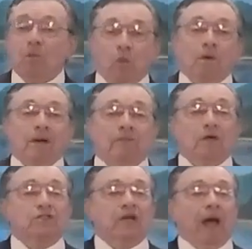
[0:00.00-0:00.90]
we're in
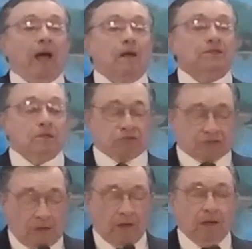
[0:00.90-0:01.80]
this house, is
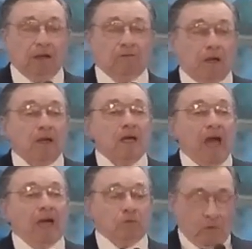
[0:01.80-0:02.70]
saved.
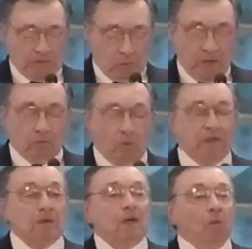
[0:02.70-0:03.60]
And
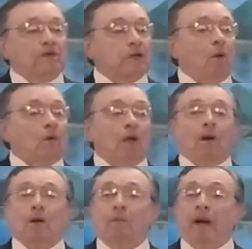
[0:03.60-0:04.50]
we talk a
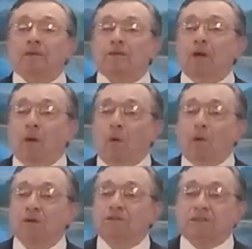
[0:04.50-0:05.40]
lot about the
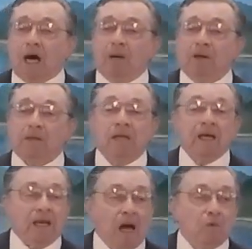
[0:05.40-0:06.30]
Lord coming.
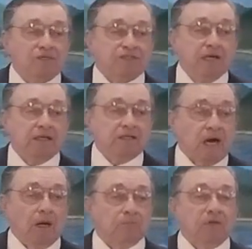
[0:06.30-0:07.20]
And I wish he'd
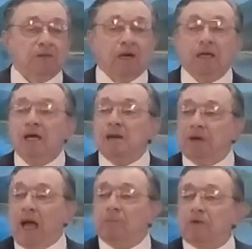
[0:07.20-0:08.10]
come today,
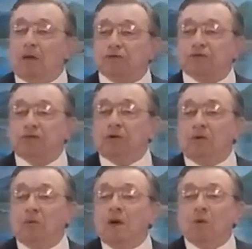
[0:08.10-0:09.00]
but I'm not
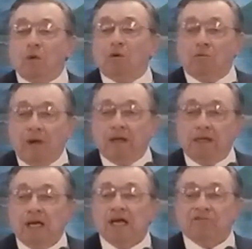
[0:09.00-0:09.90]
sure we're
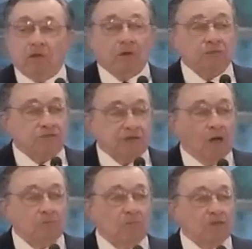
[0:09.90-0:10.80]
ready for the
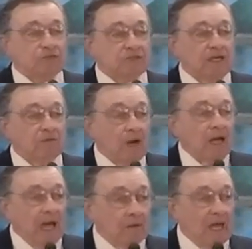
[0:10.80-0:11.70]
judgment seat.
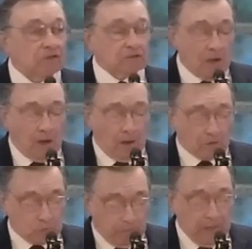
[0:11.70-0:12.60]
And that's
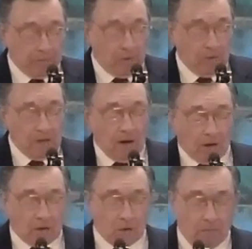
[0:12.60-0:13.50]
God's people are
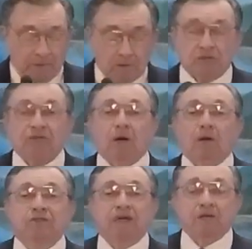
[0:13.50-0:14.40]
going to be
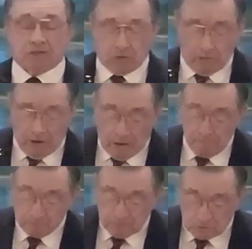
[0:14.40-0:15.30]
judged as to our
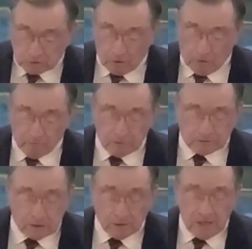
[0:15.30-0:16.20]
service.
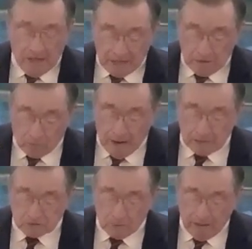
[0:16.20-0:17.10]
And he
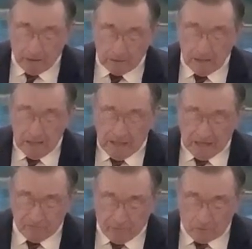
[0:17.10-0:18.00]
writes about it
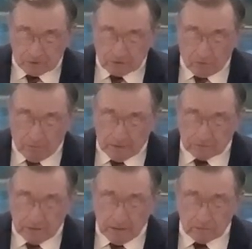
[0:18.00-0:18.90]
in 1
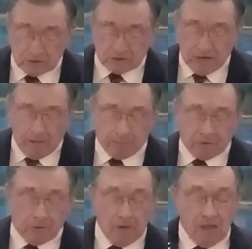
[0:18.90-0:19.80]
Corinthians
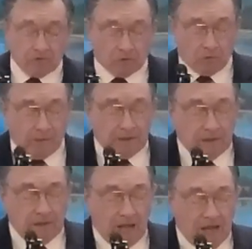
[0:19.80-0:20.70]
chapter
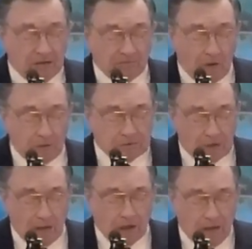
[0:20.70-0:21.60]
3 and verse
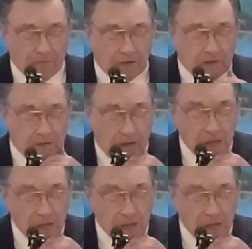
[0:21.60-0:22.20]
11.